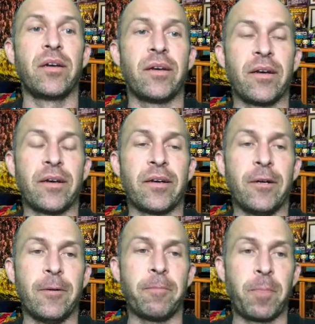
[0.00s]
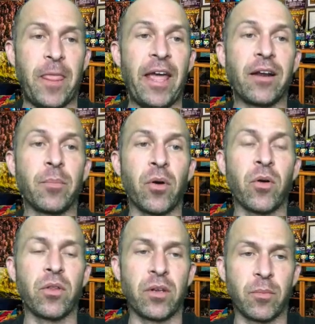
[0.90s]
add up all
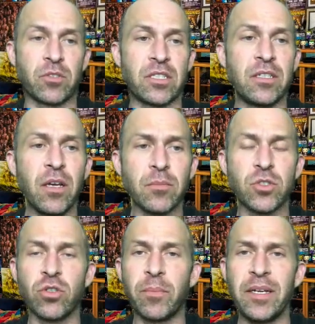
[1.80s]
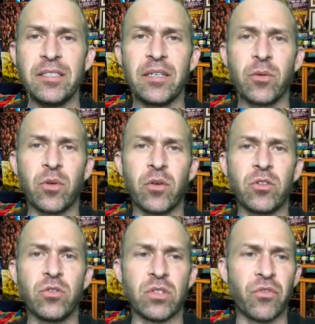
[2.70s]
the numbers in nums. So basically we're going to
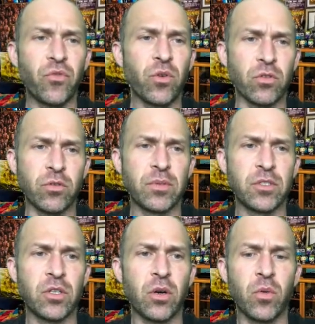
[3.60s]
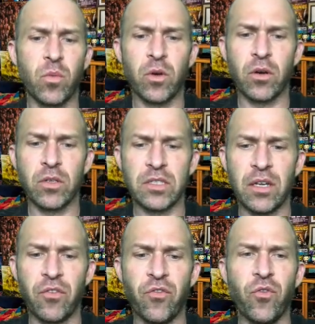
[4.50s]
use a for loop. So we're going to say
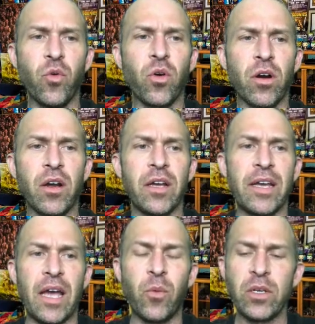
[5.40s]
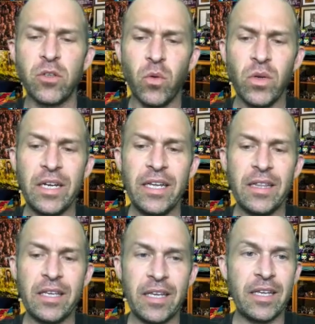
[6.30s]
for, and we don't need
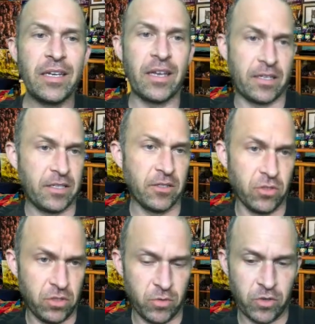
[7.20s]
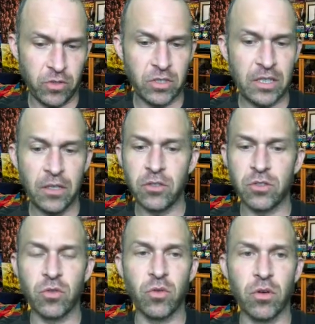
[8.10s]
the index here, so we're going to use the
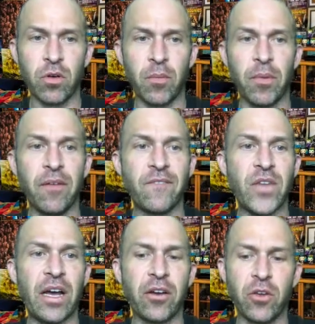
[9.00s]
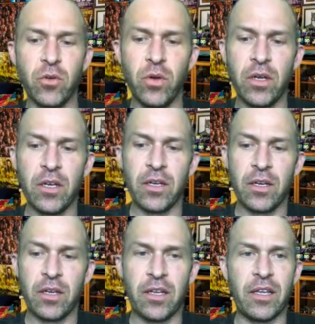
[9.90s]
underscore, but value
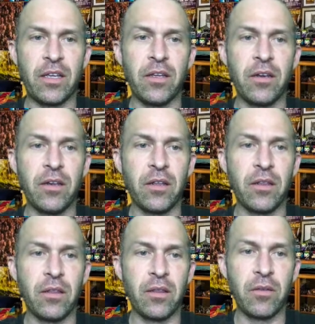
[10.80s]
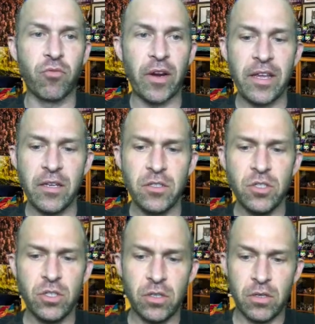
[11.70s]
in the range